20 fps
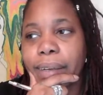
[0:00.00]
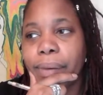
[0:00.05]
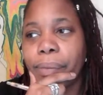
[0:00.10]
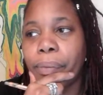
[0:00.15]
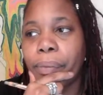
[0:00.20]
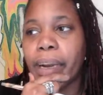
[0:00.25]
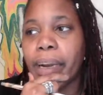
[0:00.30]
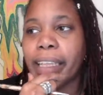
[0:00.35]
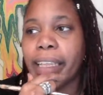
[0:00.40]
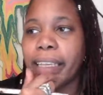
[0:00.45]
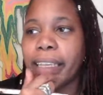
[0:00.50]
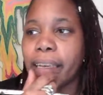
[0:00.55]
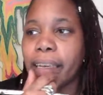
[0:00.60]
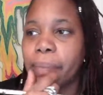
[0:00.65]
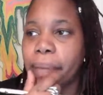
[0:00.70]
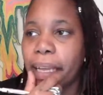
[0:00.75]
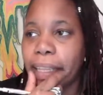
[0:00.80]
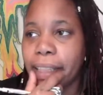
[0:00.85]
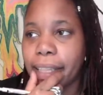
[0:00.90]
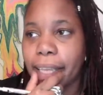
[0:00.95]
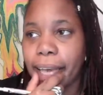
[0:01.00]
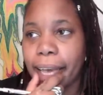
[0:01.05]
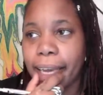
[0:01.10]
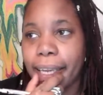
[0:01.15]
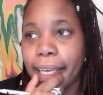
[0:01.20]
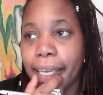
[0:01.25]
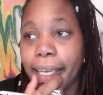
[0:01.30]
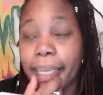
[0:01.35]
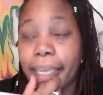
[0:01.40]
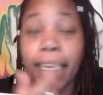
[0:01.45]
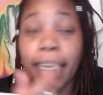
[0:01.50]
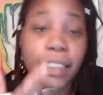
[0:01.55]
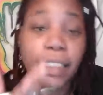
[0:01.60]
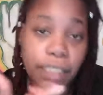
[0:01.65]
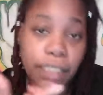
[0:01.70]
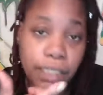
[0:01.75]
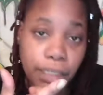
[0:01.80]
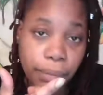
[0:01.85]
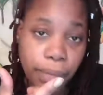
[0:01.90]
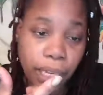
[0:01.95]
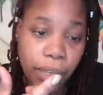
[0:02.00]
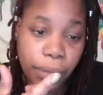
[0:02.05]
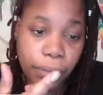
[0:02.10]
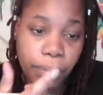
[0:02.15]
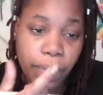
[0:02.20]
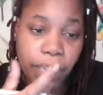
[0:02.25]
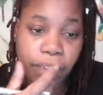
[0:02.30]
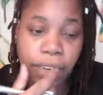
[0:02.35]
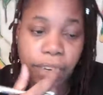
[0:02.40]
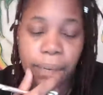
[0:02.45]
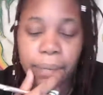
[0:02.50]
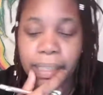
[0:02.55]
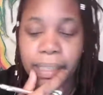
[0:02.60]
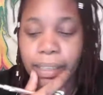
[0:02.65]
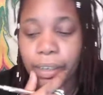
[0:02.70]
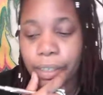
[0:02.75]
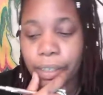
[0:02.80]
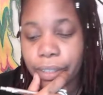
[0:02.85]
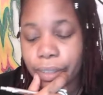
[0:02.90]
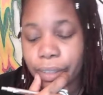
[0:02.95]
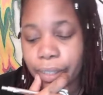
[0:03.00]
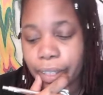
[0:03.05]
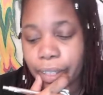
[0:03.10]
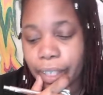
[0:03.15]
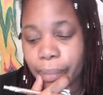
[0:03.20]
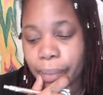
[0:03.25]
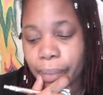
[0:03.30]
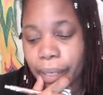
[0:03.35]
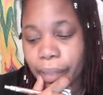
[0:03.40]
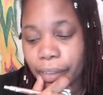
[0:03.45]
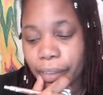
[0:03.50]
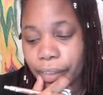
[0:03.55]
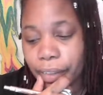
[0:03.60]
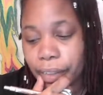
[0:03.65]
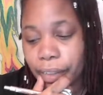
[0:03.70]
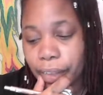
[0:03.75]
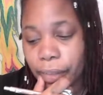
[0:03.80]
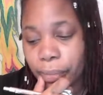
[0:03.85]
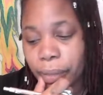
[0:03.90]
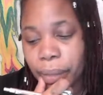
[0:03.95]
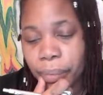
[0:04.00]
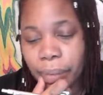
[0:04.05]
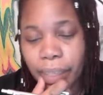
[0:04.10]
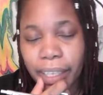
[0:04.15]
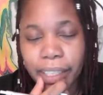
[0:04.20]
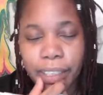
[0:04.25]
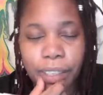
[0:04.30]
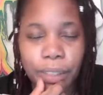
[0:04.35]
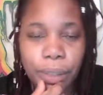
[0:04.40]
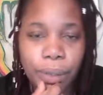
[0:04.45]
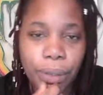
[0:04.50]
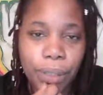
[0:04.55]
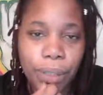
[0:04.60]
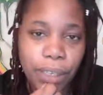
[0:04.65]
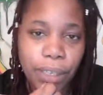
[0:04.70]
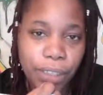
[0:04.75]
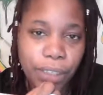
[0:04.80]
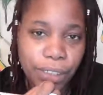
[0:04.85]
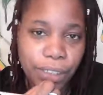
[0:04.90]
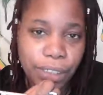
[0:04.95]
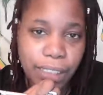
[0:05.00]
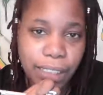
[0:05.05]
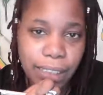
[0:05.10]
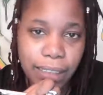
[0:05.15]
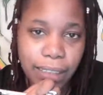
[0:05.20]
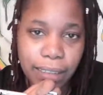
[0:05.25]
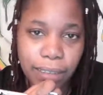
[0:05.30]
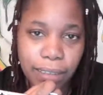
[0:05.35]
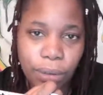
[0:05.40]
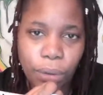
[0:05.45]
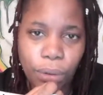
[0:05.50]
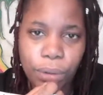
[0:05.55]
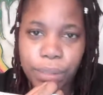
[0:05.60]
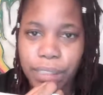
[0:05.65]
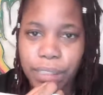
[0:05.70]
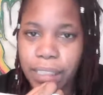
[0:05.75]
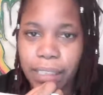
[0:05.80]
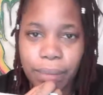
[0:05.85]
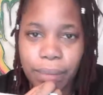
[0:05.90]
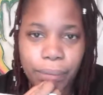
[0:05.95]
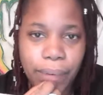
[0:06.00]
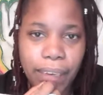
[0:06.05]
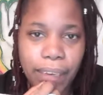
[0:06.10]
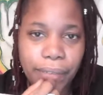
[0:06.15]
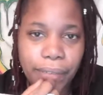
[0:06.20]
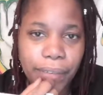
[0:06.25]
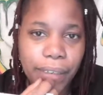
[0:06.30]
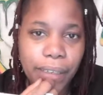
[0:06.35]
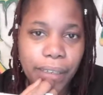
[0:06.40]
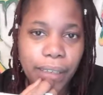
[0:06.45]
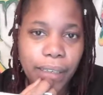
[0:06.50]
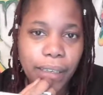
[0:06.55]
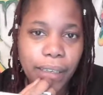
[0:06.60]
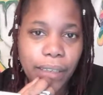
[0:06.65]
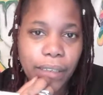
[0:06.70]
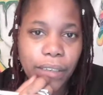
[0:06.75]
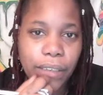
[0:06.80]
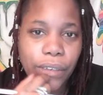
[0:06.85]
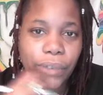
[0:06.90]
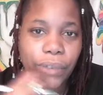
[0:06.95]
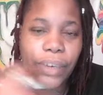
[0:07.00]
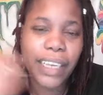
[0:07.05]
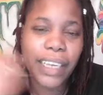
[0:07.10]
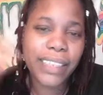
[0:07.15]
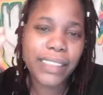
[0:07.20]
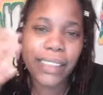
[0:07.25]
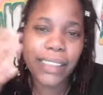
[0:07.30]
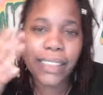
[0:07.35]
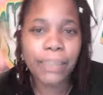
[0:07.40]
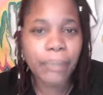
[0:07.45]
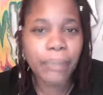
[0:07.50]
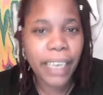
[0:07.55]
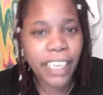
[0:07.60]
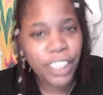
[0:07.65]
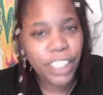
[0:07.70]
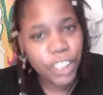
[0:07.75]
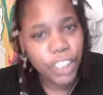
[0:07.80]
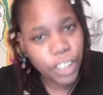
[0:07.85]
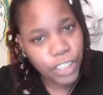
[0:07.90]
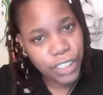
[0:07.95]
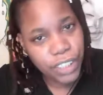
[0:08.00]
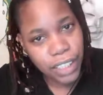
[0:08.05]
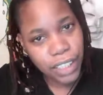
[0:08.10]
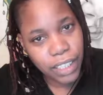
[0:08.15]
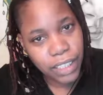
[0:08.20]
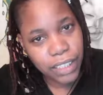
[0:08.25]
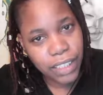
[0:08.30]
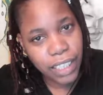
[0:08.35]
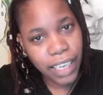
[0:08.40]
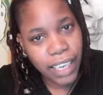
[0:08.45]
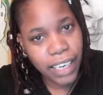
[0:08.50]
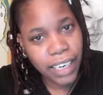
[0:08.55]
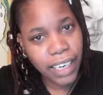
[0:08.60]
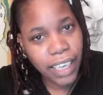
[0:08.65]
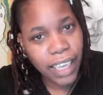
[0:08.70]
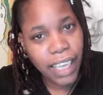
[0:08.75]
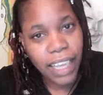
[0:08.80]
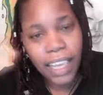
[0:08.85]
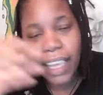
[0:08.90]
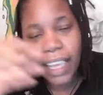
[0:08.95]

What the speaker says: When I think about that, not just about my grandmother, I also think about, people like Joel Osteen, whatever, who has these mega churches and,